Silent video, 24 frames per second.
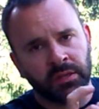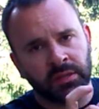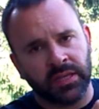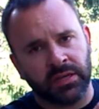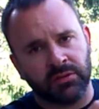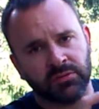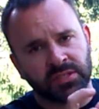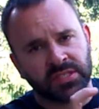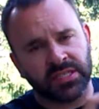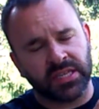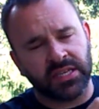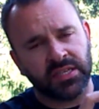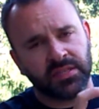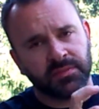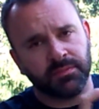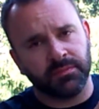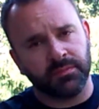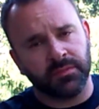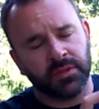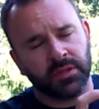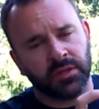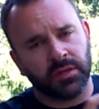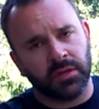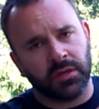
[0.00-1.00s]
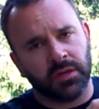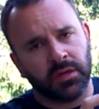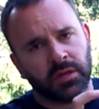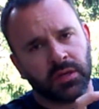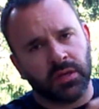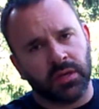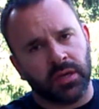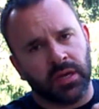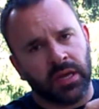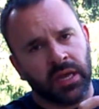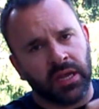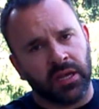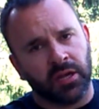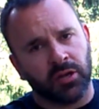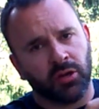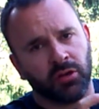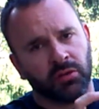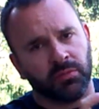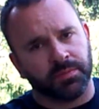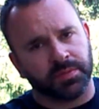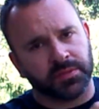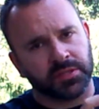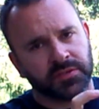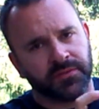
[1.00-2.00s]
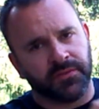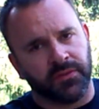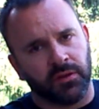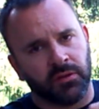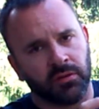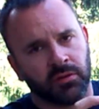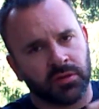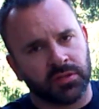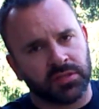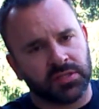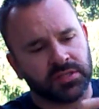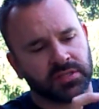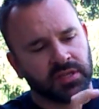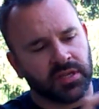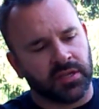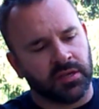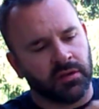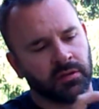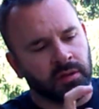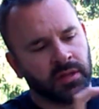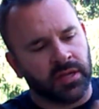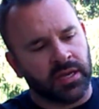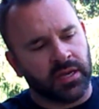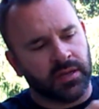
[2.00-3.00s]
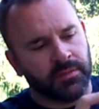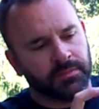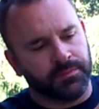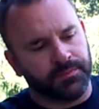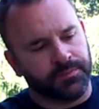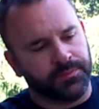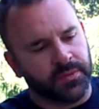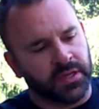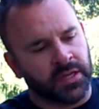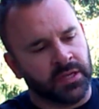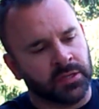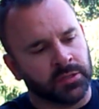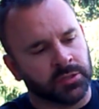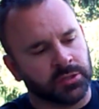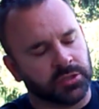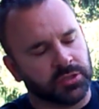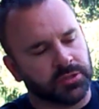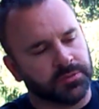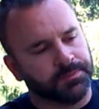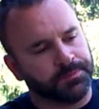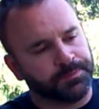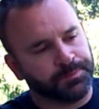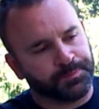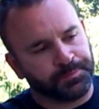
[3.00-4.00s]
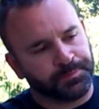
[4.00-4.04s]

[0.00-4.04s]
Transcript: That was eight gulps, folks, to kill that inch.